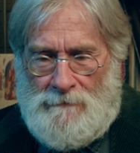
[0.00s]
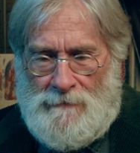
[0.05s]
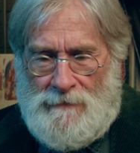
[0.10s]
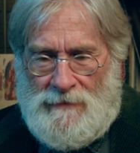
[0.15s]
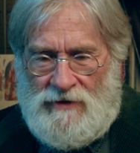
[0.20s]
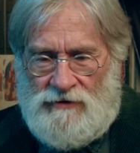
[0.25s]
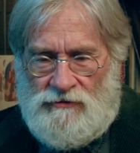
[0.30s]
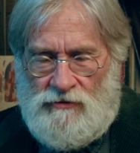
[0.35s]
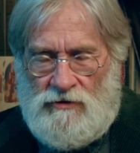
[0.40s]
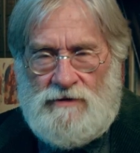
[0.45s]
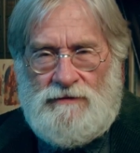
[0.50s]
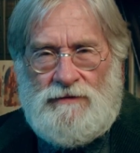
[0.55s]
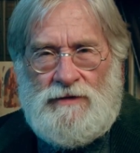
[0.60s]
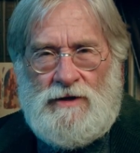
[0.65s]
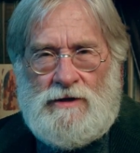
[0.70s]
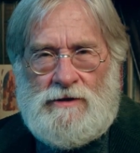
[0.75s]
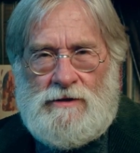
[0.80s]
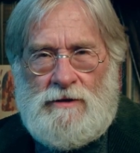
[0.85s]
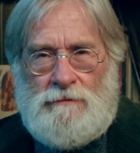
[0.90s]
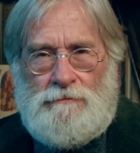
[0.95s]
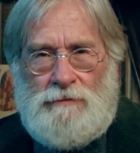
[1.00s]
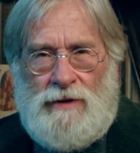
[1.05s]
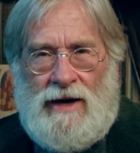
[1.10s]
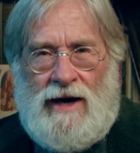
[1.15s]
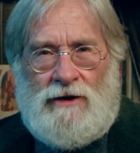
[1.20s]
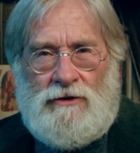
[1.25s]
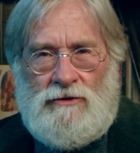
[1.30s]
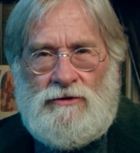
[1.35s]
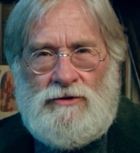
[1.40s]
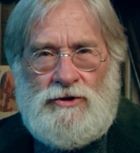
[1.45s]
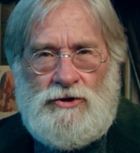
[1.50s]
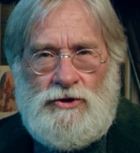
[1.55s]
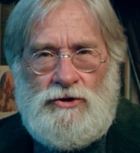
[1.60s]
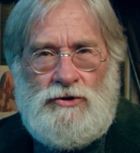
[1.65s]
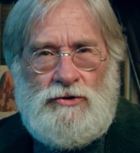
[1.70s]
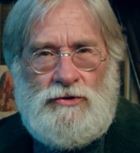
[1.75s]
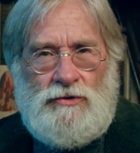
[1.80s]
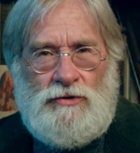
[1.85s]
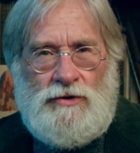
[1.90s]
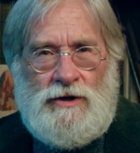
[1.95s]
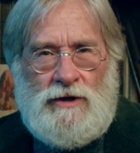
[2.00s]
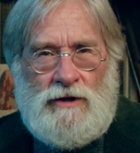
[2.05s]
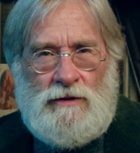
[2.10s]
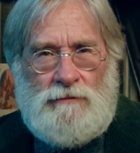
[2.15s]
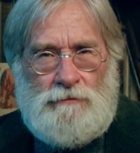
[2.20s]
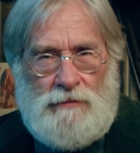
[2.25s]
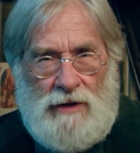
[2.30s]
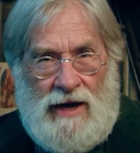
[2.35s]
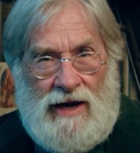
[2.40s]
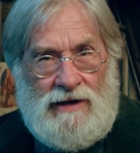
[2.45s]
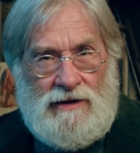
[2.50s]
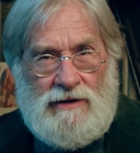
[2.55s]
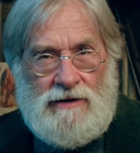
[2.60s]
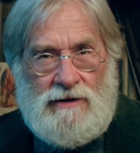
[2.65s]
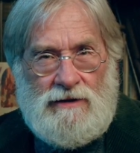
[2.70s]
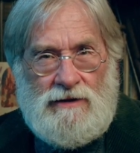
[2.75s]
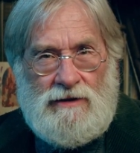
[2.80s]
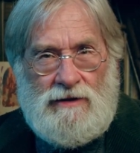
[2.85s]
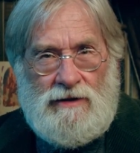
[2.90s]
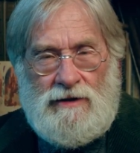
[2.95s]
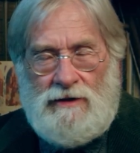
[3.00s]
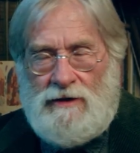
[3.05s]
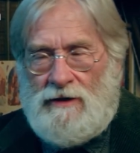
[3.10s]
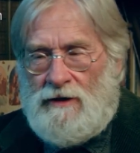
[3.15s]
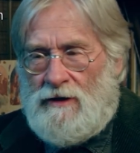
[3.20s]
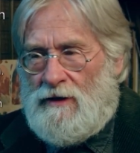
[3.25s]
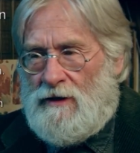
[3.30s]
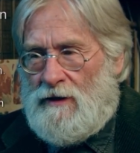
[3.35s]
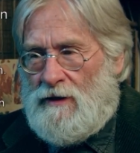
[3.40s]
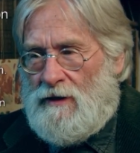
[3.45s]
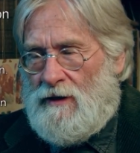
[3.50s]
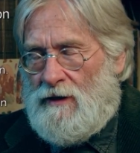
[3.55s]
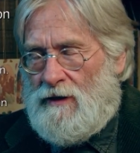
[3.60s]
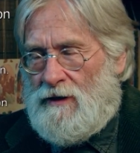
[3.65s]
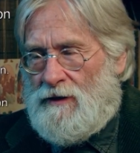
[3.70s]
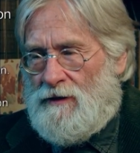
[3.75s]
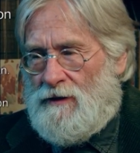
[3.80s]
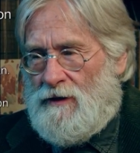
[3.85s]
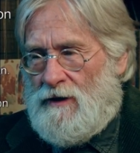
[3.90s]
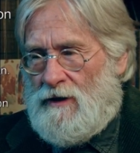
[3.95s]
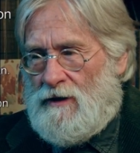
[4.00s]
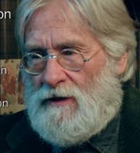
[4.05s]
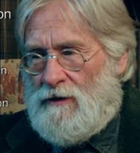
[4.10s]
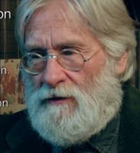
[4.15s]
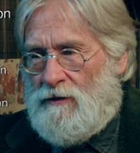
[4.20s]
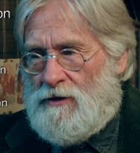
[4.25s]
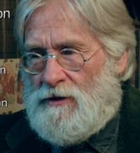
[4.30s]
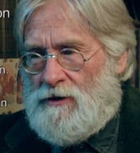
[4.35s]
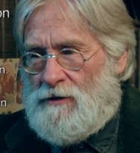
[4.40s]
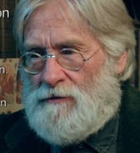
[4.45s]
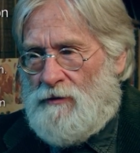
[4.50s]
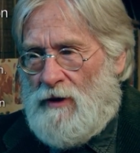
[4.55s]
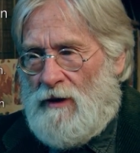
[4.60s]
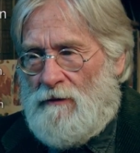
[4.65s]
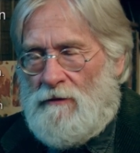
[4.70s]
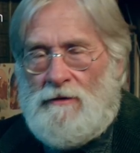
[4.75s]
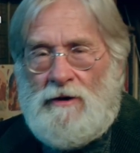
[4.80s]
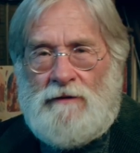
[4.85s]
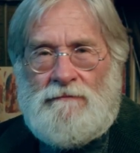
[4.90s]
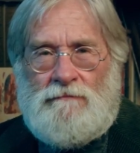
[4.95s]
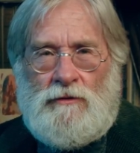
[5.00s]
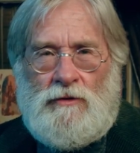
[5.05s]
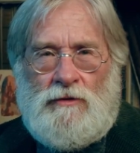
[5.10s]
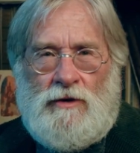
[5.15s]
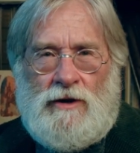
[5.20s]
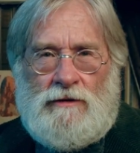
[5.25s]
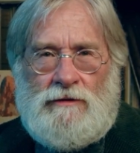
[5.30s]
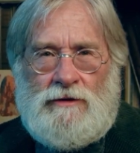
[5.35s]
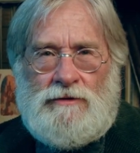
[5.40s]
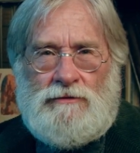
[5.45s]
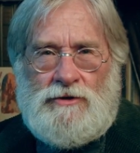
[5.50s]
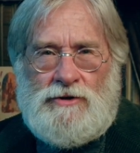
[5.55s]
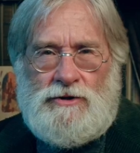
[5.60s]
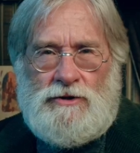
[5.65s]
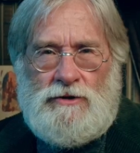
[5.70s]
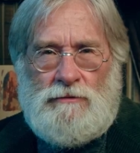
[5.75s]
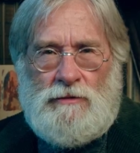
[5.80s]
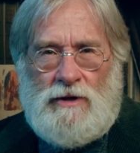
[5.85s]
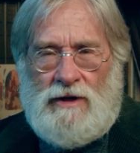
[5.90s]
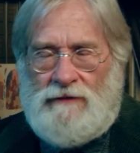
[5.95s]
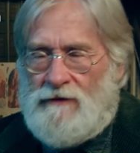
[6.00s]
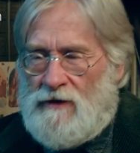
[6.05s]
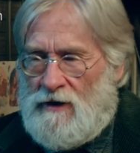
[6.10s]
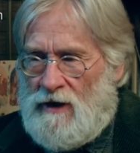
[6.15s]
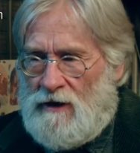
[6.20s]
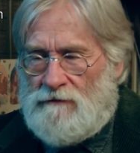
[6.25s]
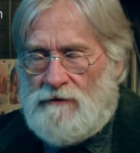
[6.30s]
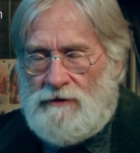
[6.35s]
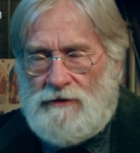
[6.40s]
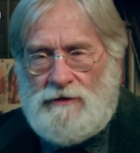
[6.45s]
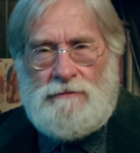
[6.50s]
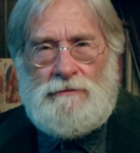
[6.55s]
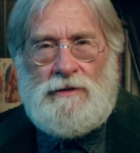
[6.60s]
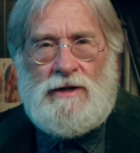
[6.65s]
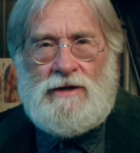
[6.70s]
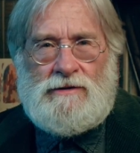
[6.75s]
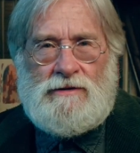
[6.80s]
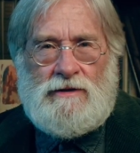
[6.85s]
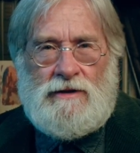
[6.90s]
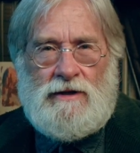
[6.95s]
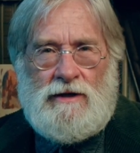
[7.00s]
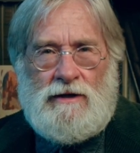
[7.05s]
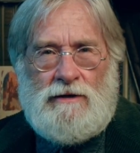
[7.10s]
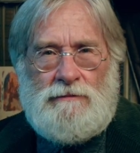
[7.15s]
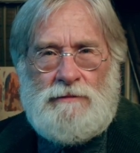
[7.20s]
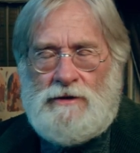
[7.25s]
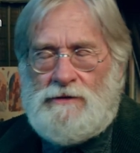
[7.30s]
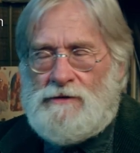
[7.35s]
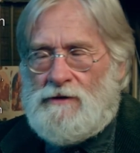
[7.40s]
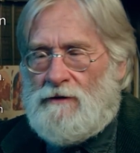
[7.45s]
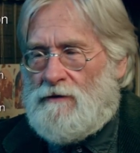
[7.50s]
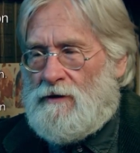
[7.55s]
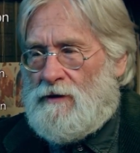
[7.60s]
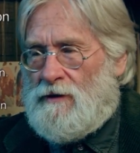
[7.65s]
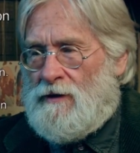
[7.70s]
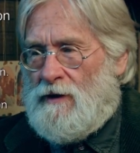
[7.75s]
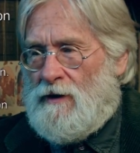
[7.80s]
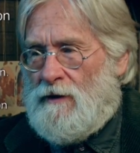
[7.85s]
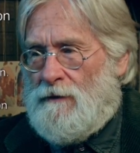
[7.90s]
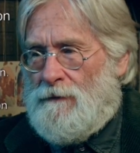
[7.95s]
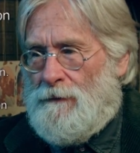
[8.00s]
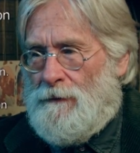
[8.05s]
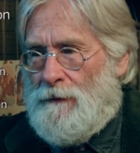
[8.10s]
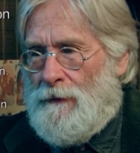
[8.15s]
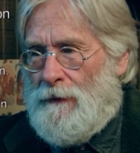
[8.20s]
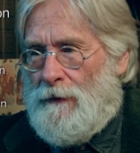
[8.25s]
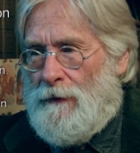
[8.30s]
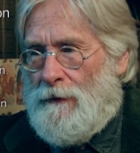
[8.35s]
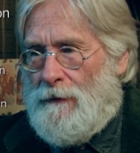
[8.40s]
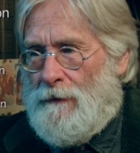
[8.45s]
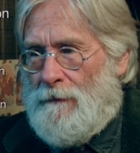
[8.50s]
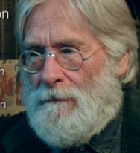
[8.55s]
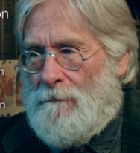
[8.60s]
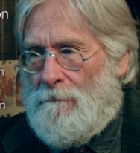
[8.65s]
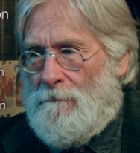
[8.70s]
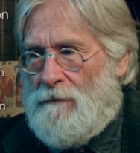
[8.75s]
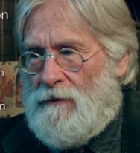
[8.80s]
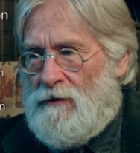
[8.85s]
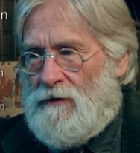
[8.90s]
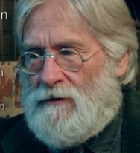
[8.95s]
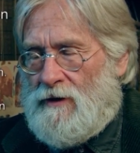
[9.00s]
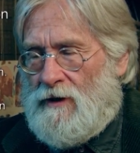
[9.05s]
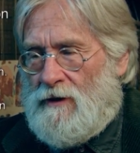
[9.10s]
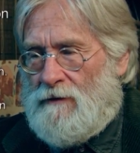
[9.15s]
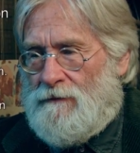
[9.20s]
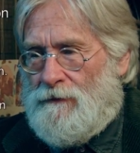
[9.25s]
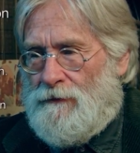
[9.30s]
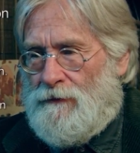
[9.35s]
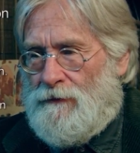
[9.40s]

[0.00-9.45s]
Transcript: the sorts of things that pattern do in a painting, and uh, which is probably of greater interest to you, but I've covered the basic elements of it now. Okay.